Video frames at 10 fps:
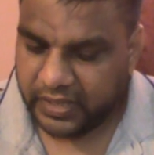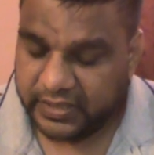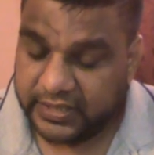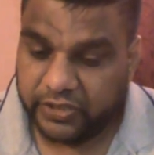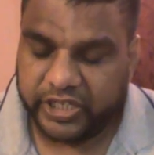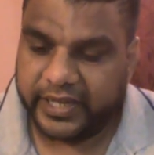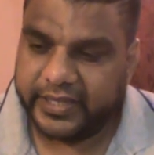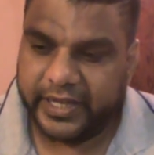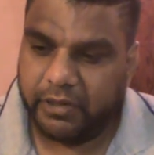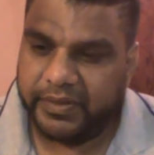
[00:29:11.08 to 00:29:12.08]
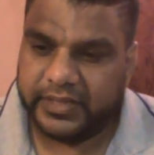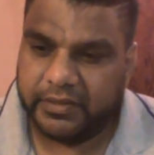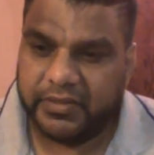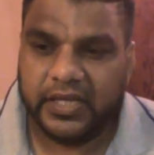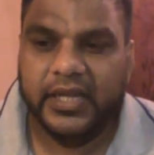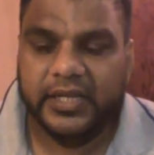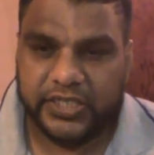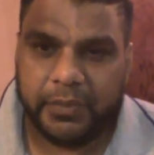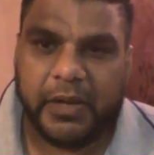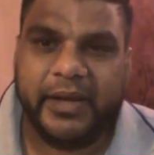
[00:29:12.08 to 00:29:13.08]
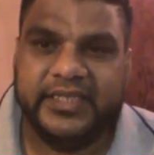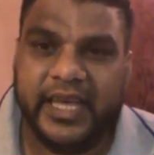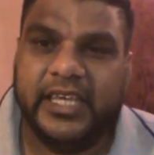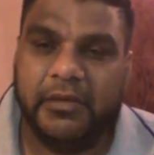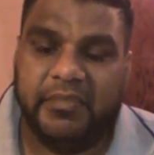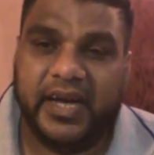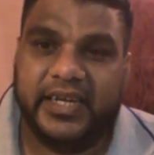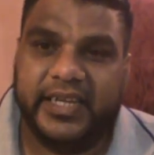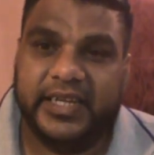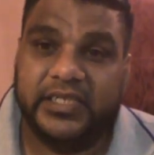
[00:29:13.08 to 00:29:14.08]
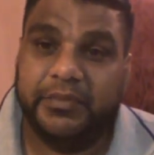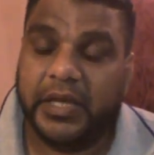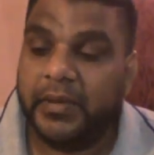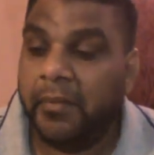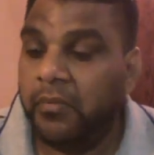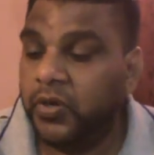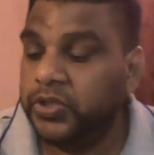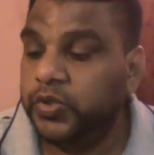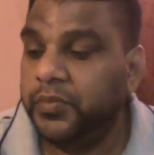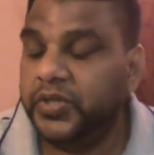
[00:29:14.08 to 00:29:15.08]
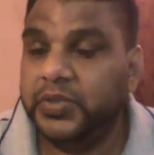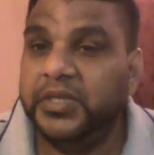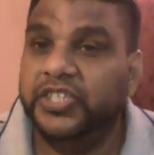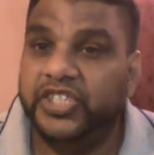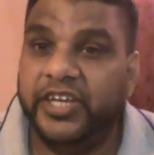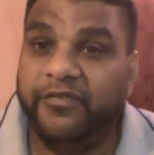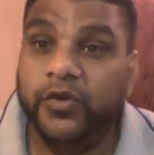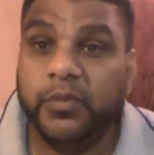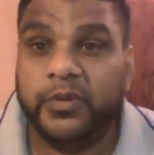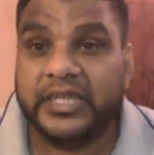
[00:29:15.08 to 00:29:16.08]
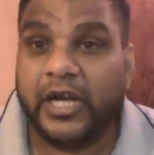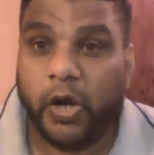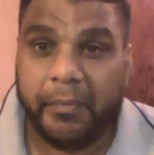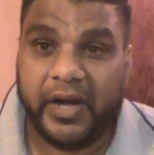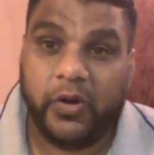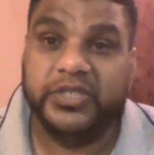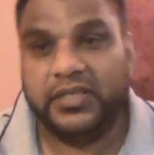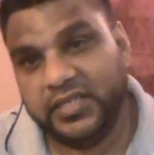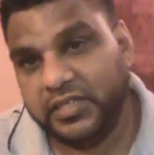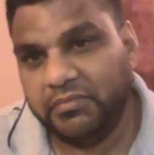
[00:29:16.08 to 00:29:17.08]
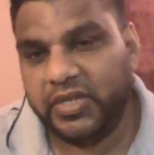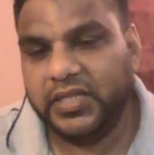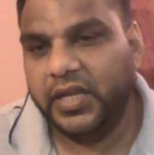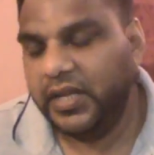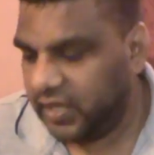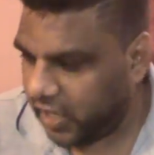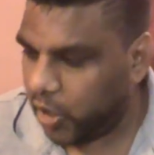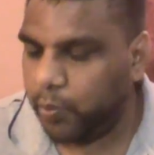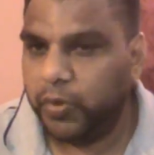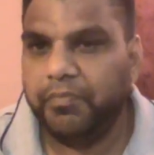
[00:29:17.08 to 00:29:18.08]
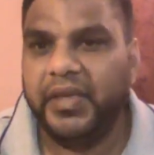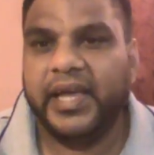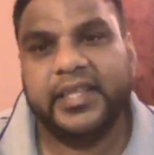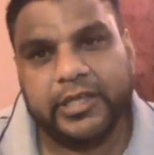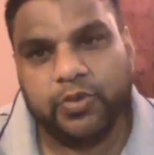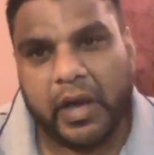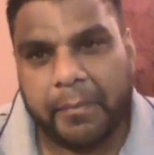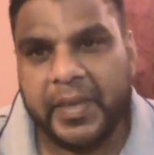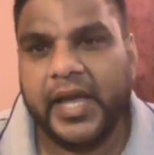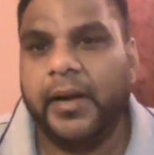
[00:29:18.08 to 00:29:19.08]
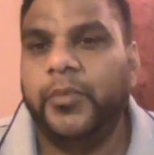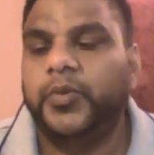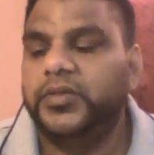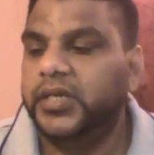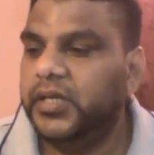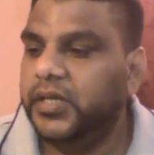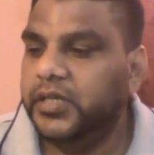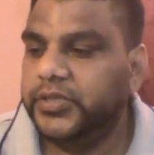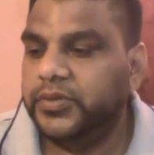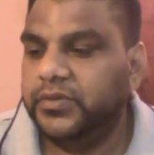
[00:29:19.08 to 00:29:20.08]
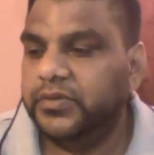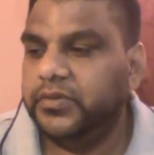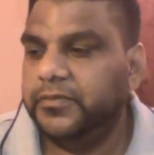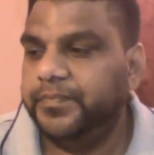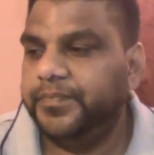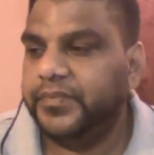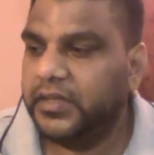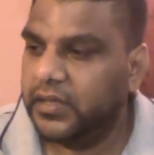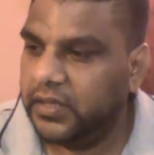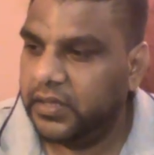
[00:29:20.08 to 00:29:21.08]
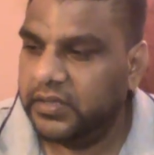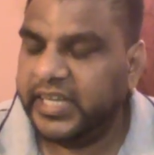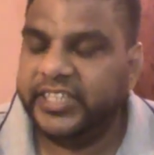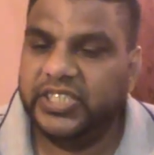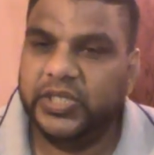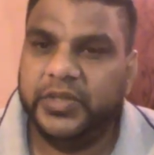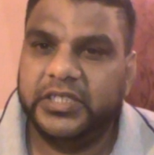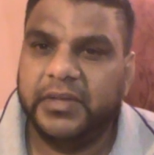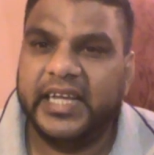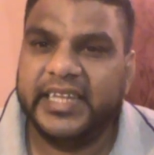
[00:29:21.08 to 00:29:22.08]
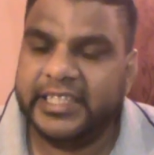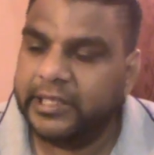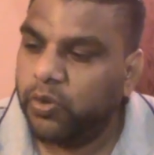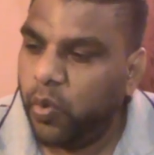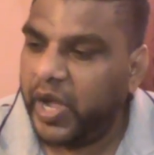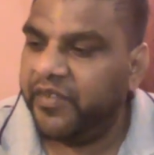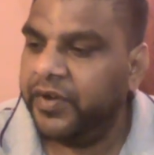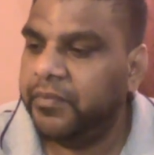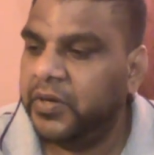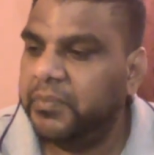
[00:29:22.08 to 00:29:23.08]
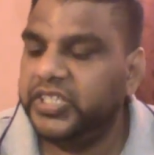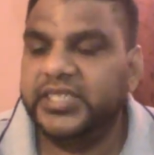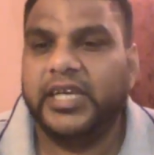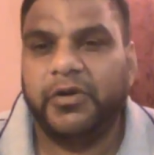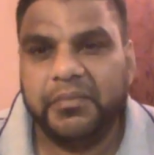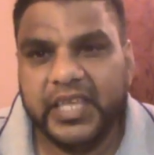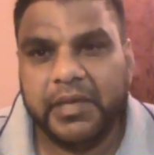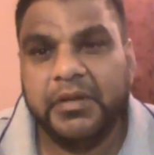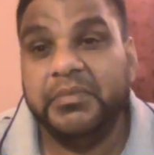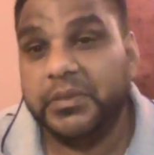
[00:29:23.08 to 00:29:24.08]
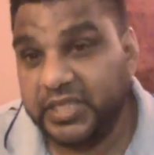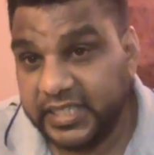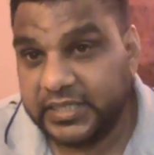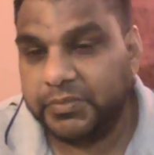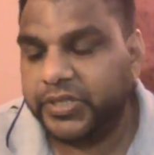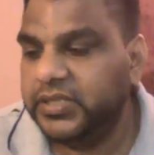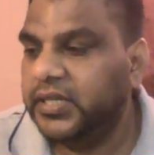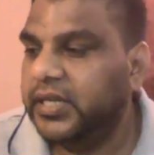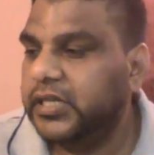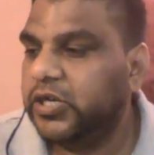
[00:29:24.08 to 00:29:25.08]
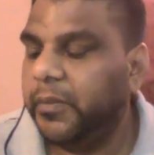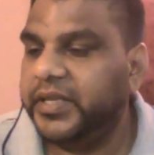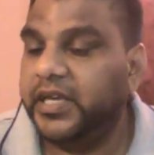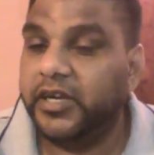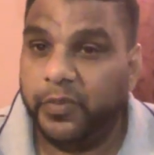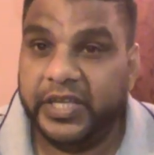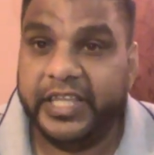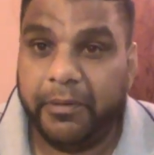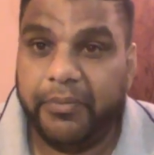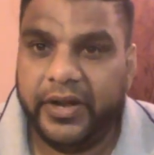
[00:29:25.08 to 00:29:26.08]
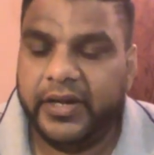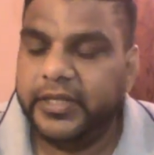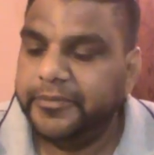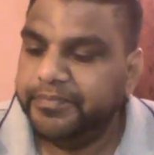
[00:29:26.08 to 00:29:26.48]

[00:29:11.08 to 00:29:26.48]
Still trying to help and thing, but sometimes I just get kicked back like that. Sometimes a month, 2 months me and share food, but when I come back out the third month, I come out big and I do a big amount. So that is just how it is. But I like to go every month, but just I won't be able maybe this month, coming here because we in April.